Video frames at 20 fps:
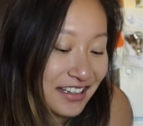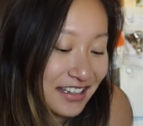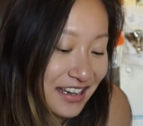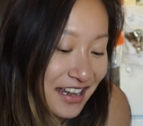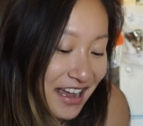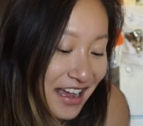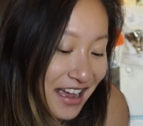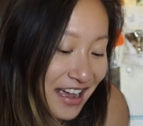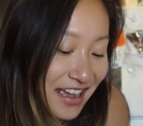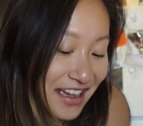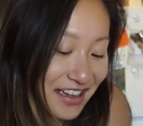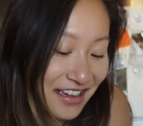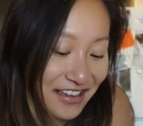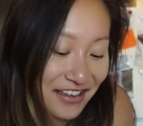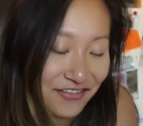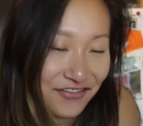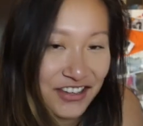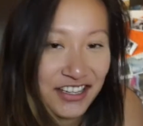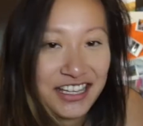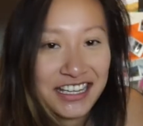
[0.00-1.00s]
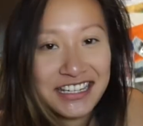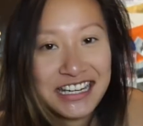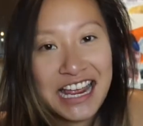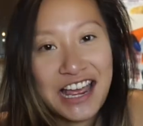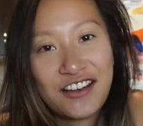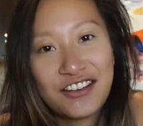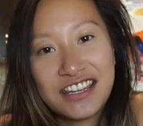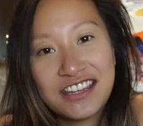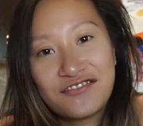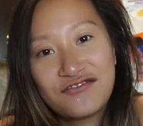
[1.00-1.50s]
yeah, I feel like
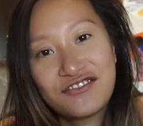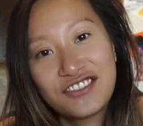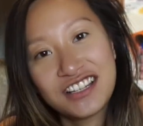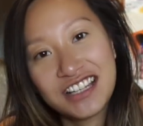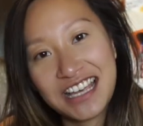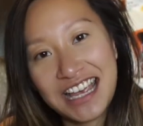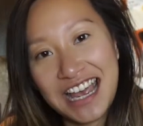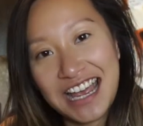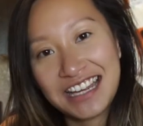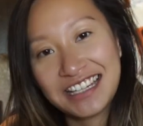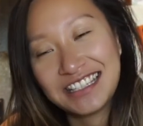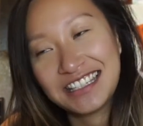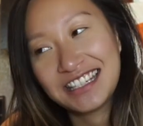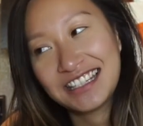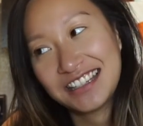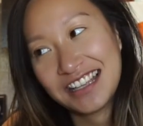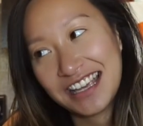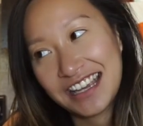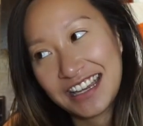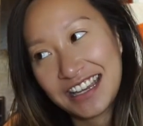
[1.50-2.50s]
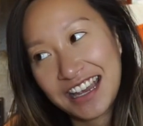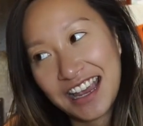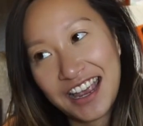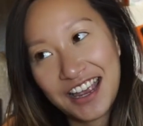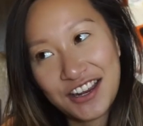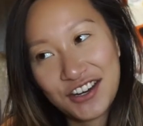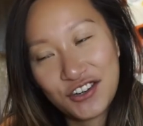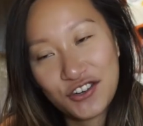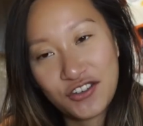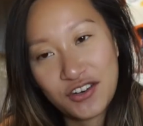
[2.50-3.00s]
now he really has to
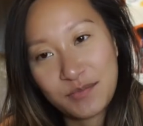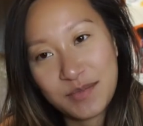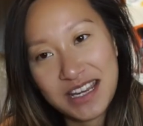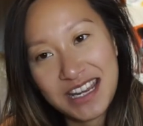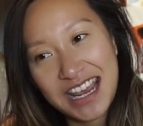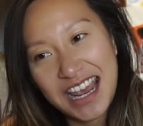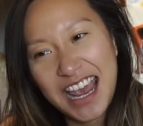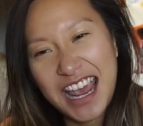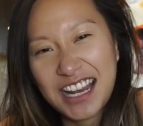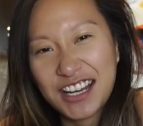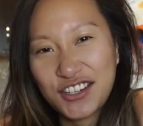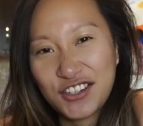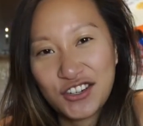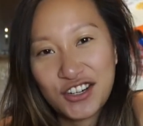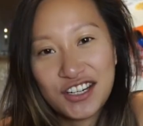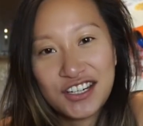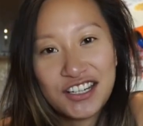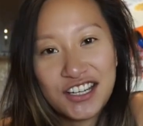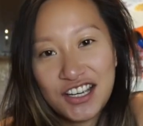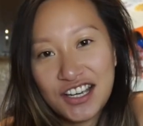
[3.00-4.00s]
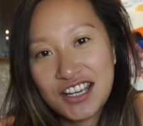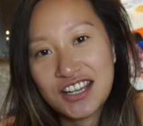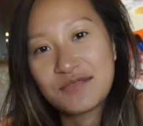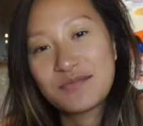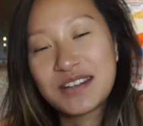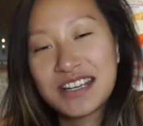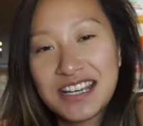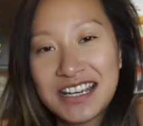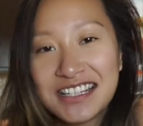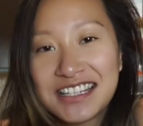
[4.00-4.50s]
like treat me extra
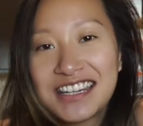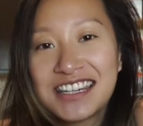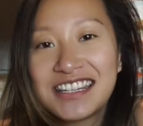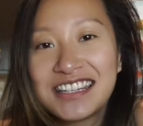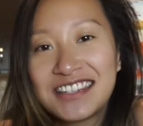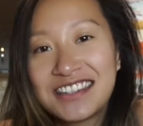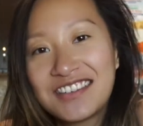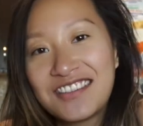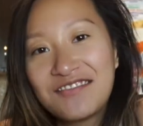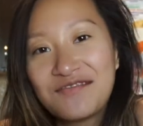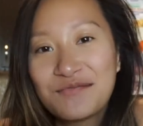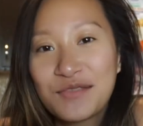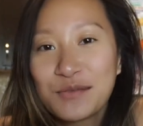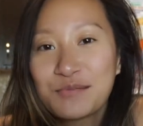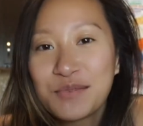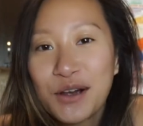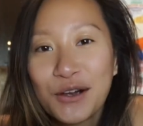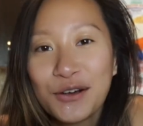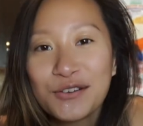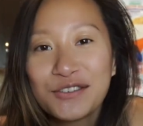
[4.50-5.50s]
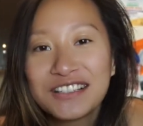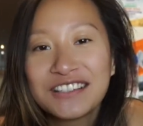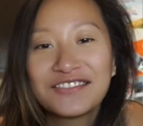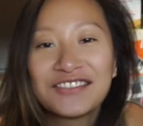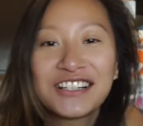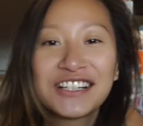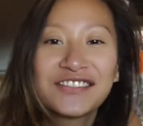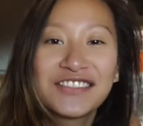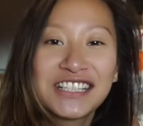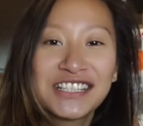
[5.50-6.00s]
good because he proposed in
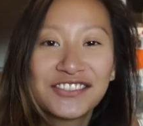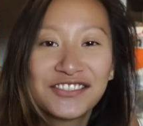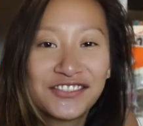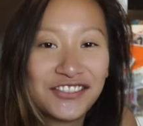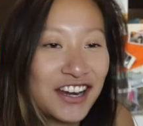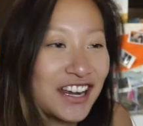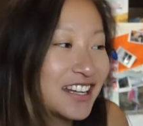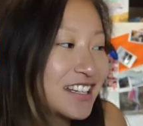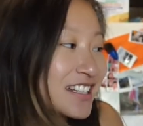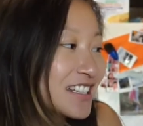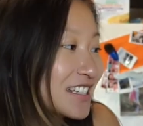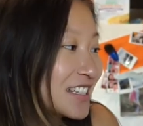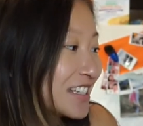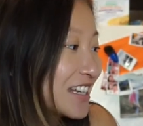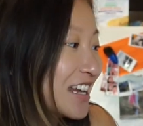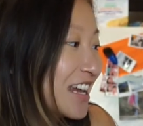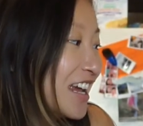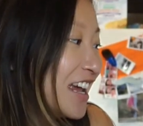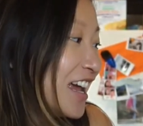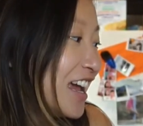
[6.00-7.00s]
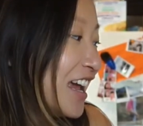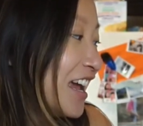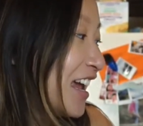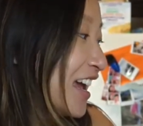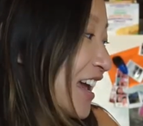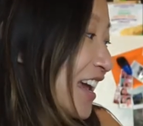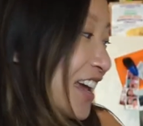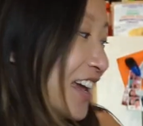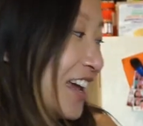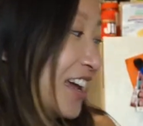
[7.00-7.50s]
front of his friends.
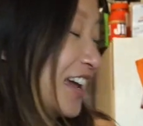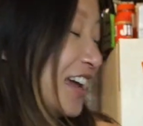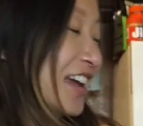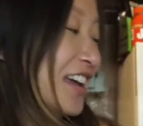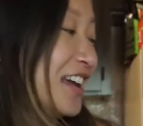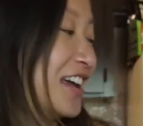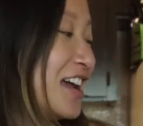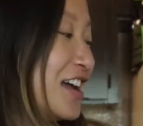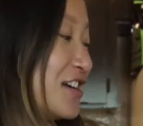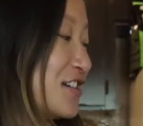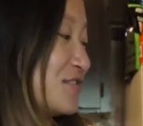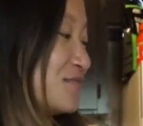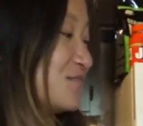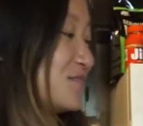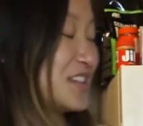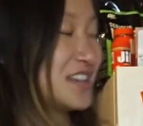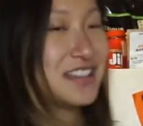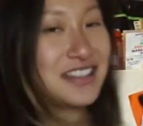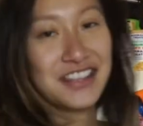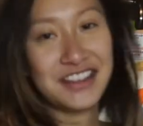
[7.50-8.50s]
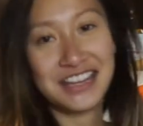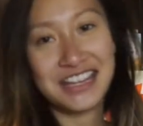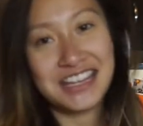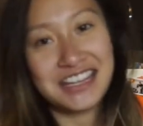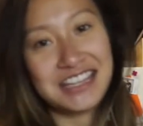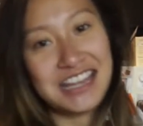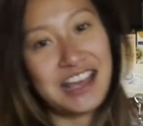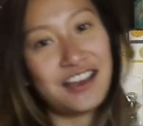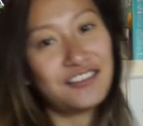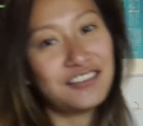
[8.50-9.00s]
Um, that
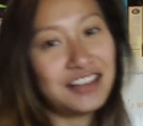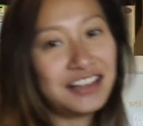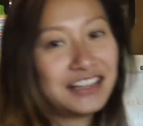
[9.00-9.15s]
he's held